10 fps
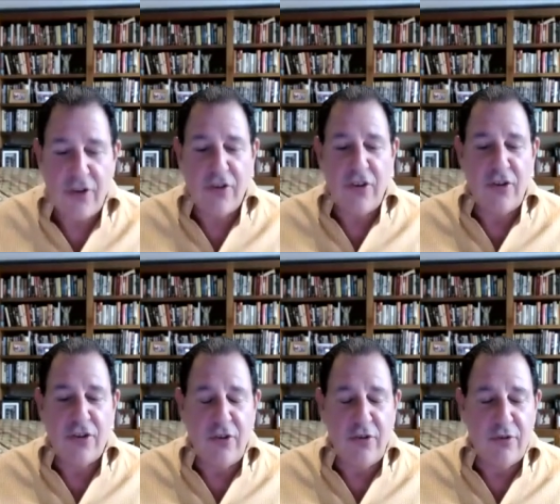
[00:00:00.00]
to,
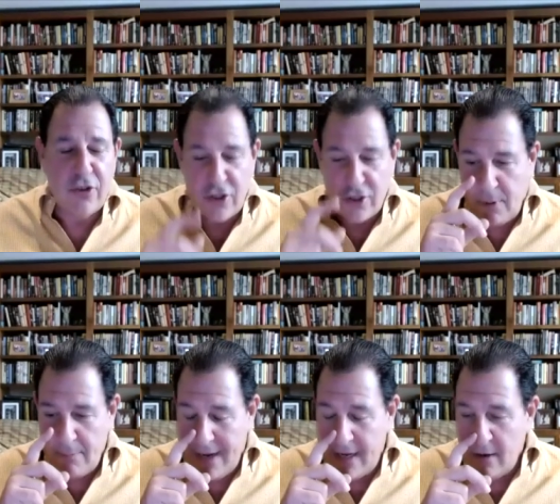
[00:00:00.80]
to, to just put
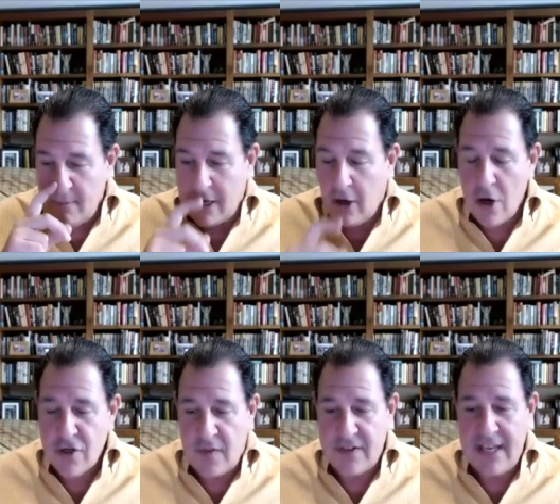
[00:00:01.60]
my, my cards
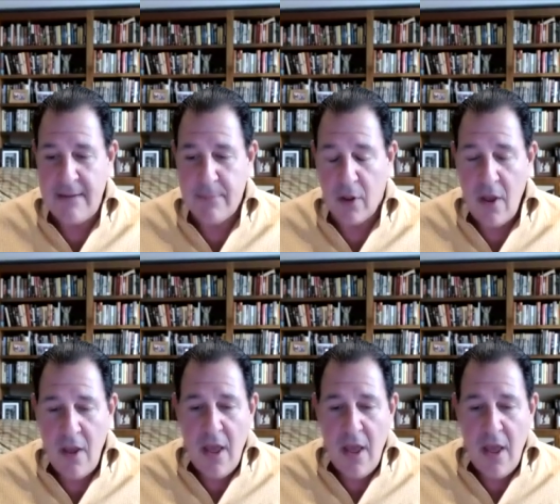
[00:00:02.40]
on the table,